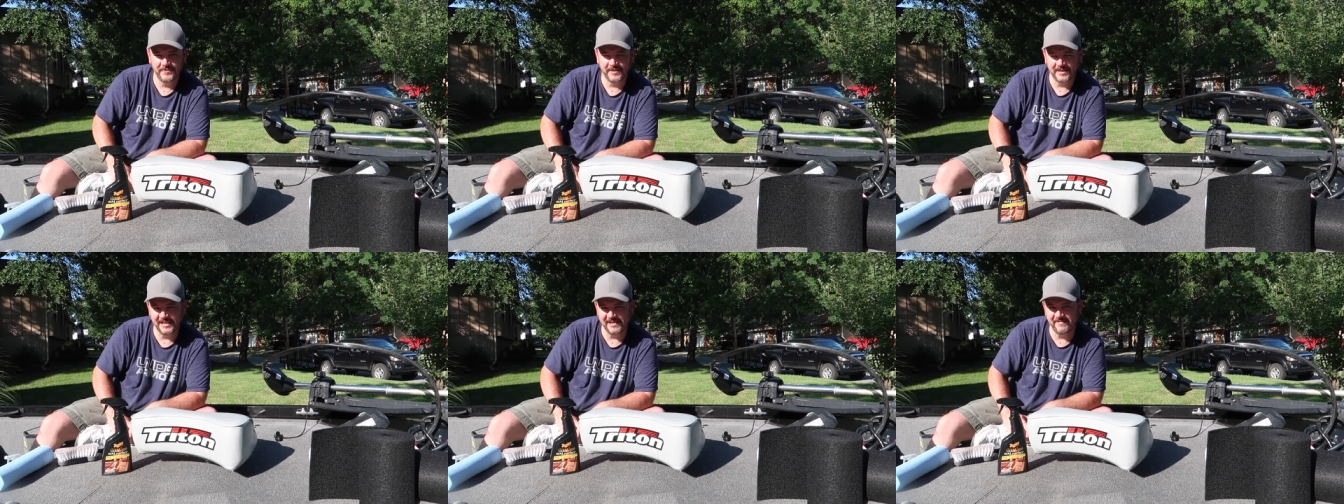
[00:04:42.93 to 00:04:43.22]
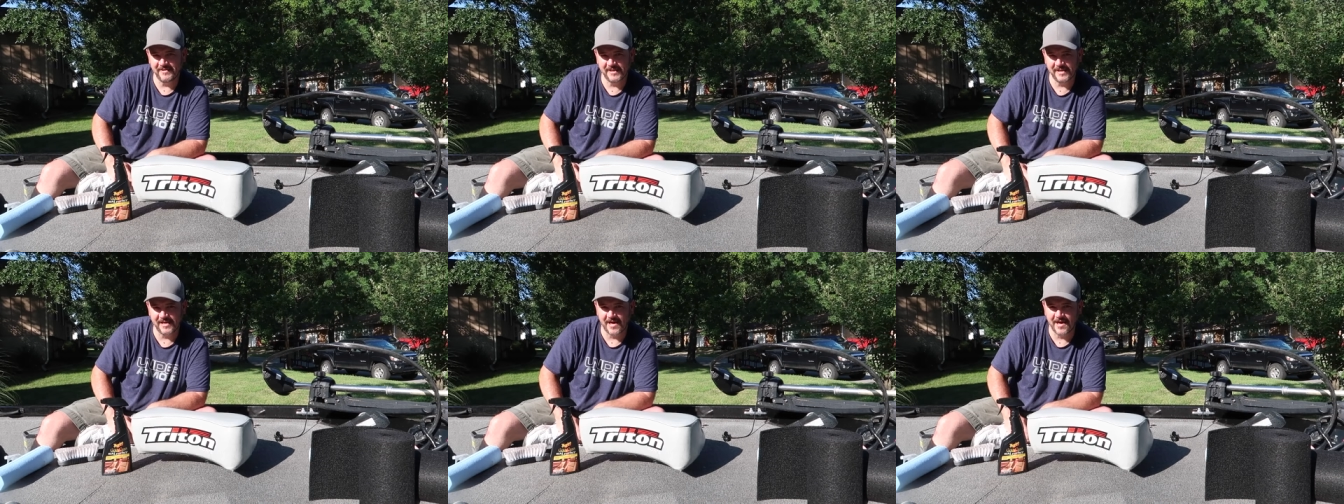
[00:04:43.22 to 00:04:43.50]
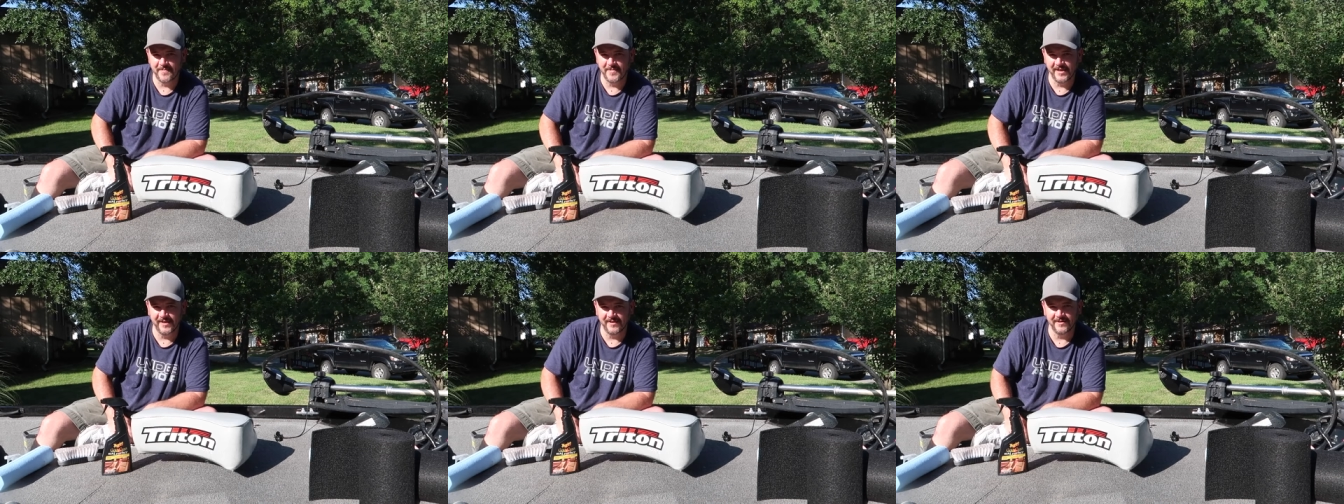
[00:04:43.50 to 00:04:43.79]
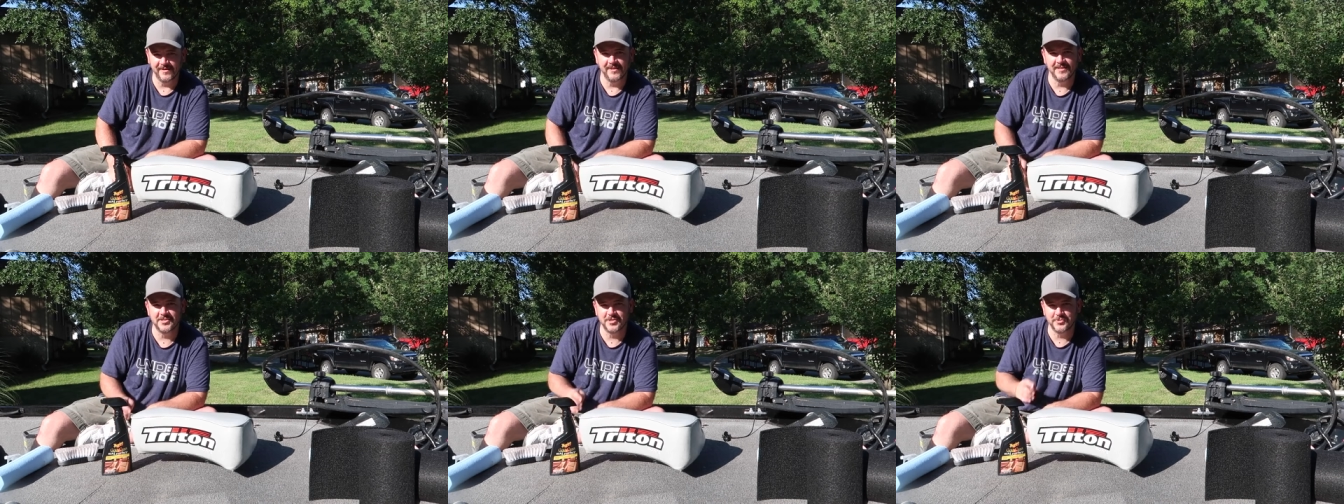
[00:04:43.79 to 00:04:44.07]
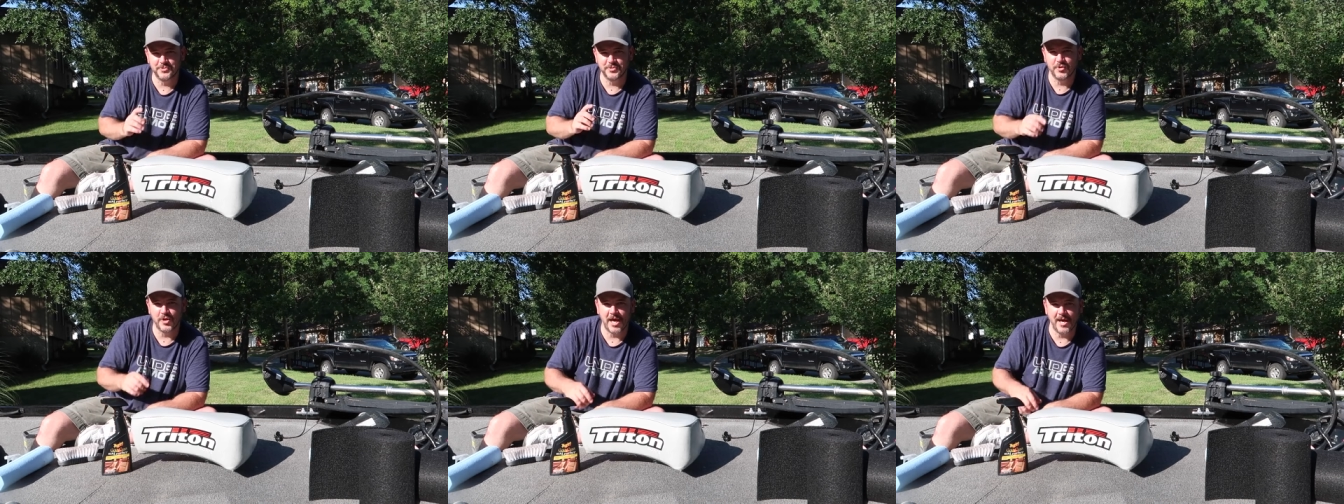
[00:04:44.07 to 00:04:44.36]
leave a comment, and
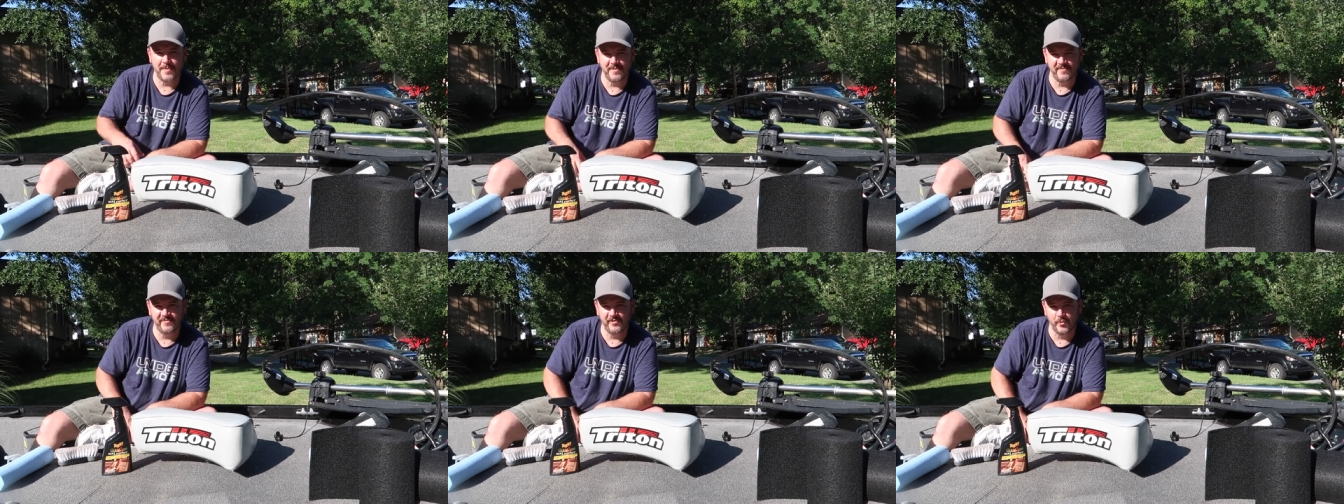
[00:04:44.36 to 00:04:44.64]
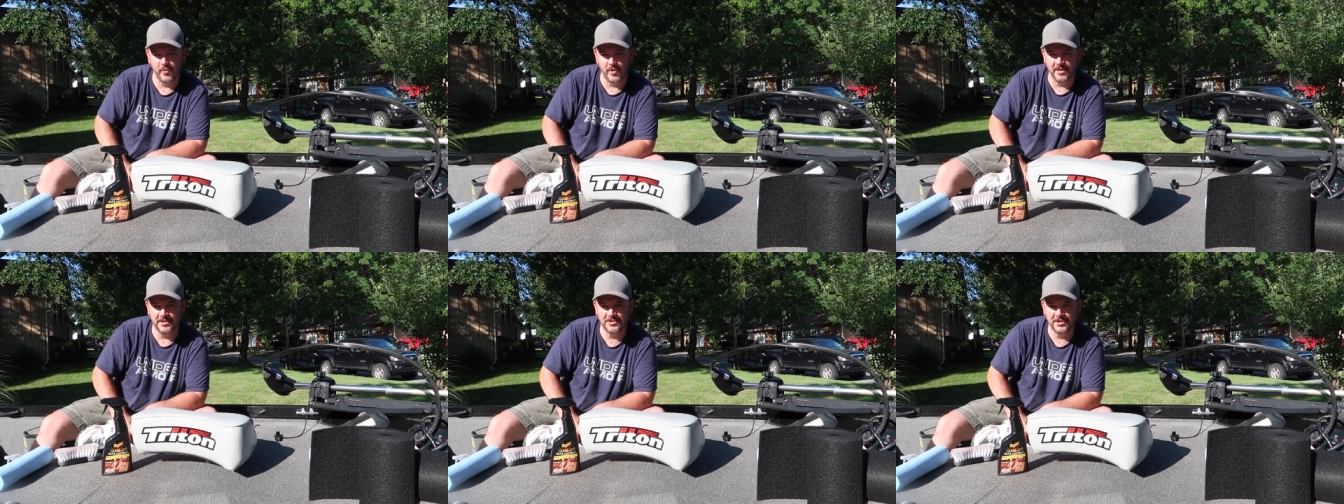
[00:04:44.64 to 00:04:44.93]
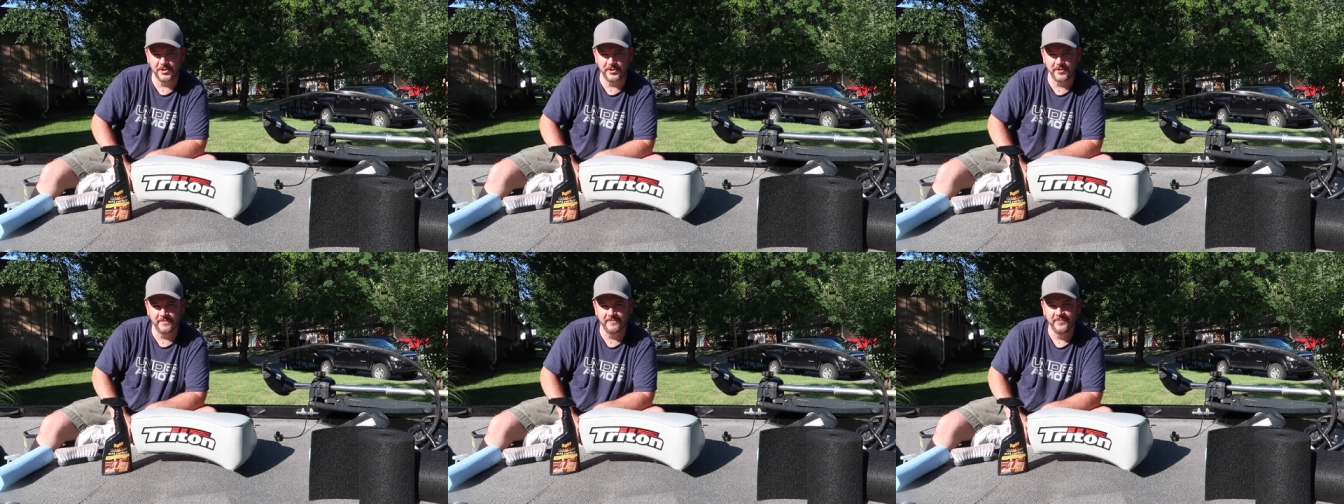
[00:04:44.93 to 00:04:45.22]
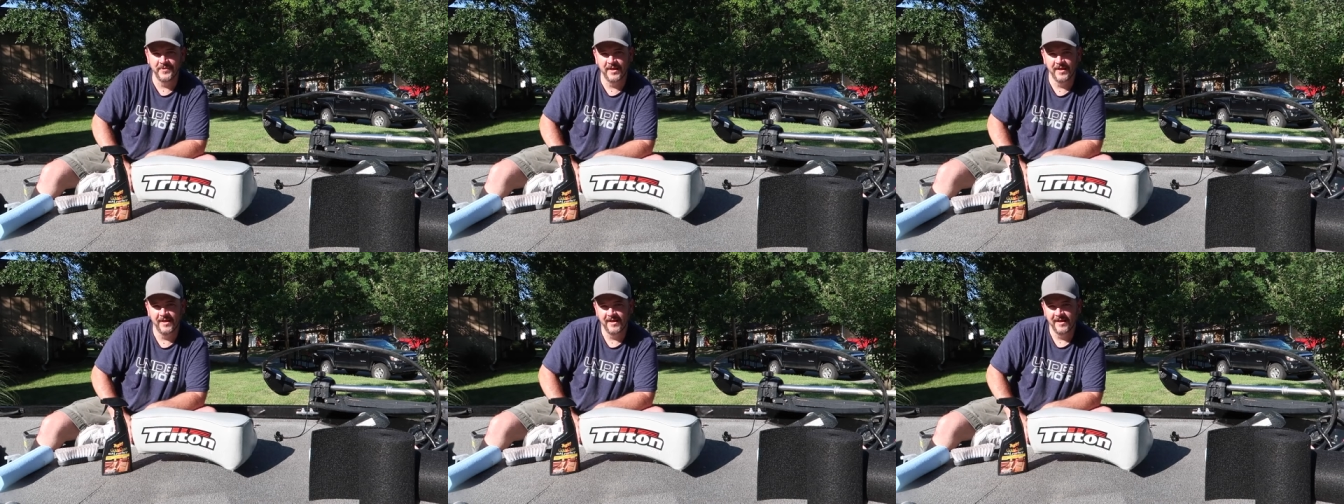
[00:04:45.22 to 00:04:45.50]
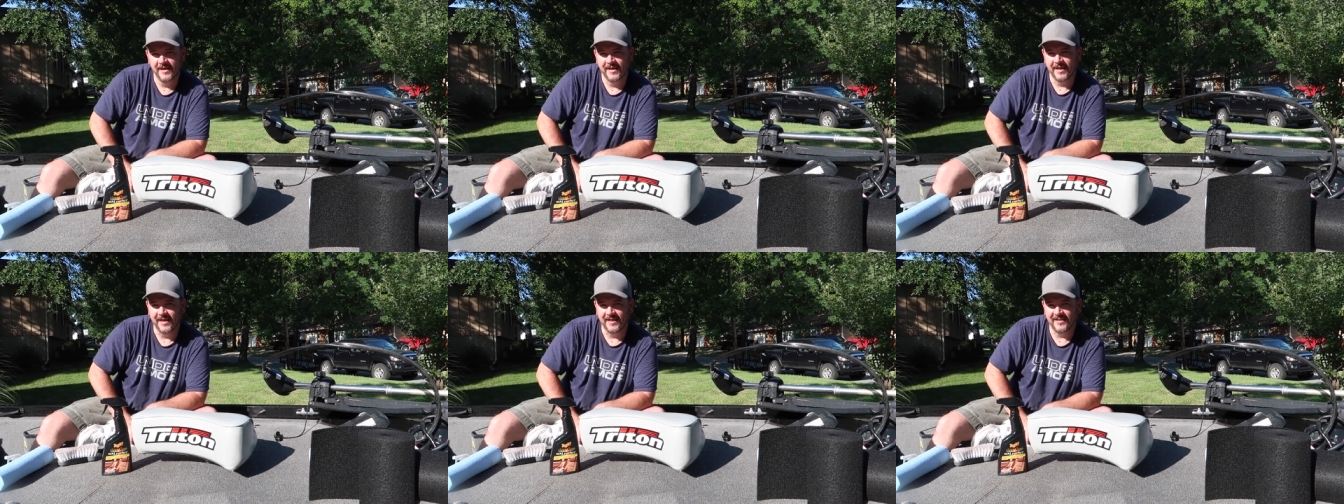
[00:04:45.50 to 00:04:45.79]
subscribe if you want to.
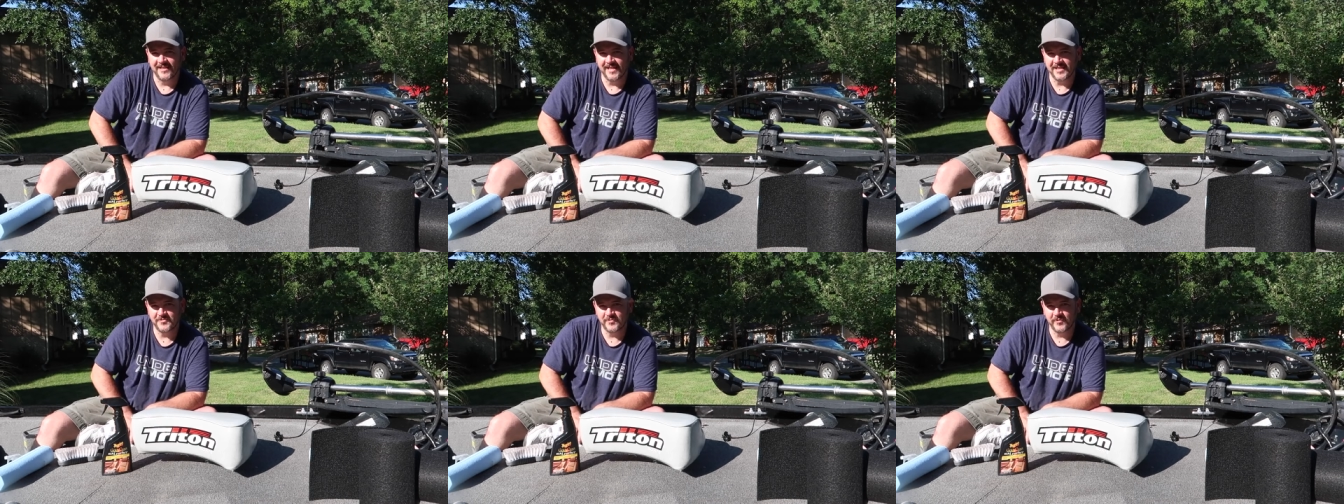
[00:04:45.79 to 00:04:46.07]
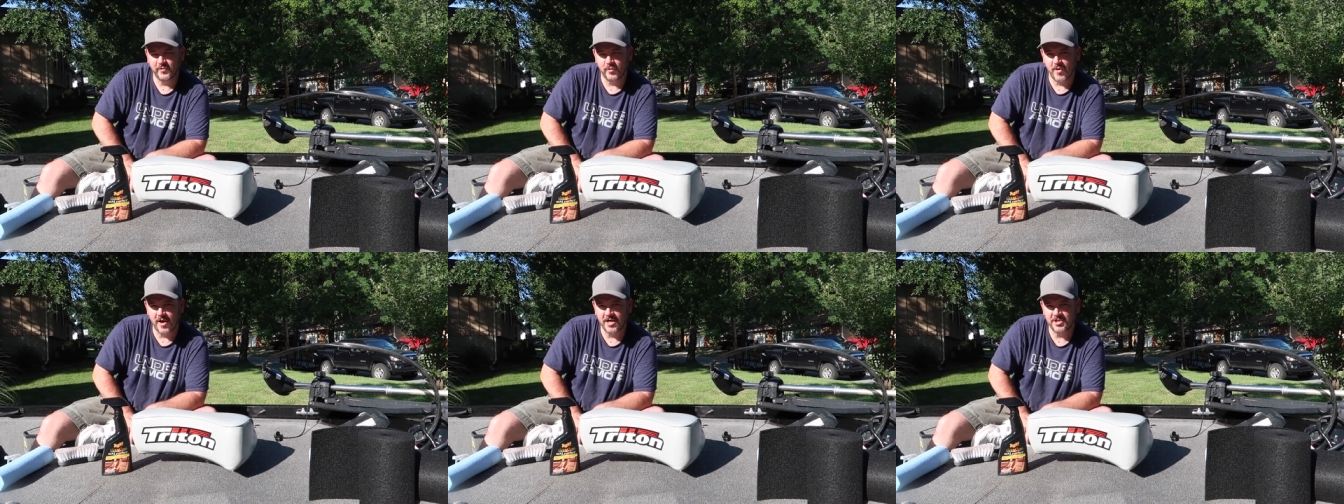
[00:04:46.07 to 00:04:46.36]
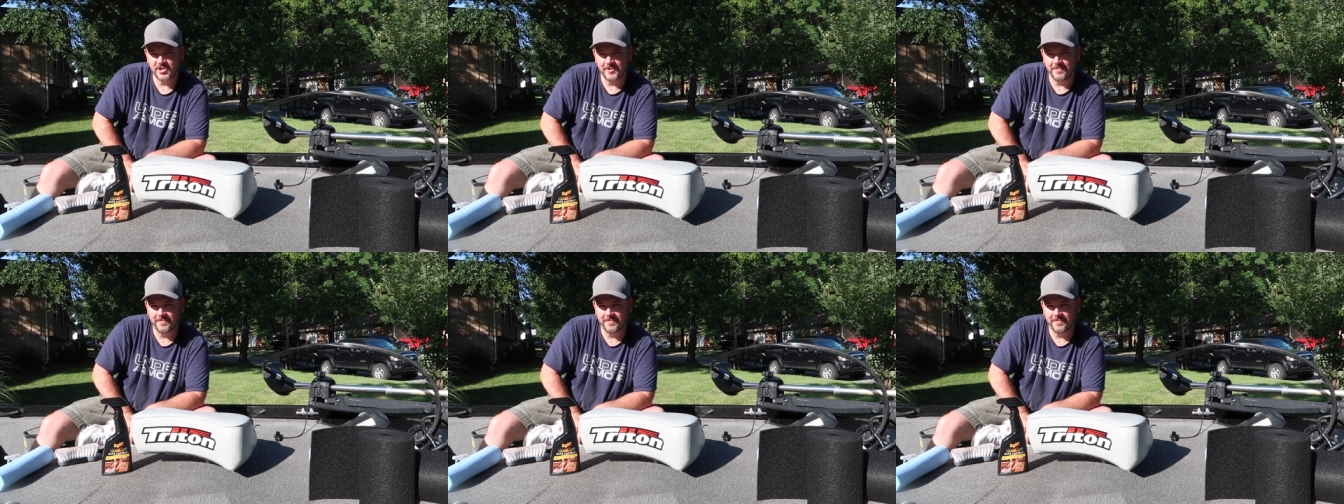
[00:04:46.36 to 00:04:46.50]
And thanks for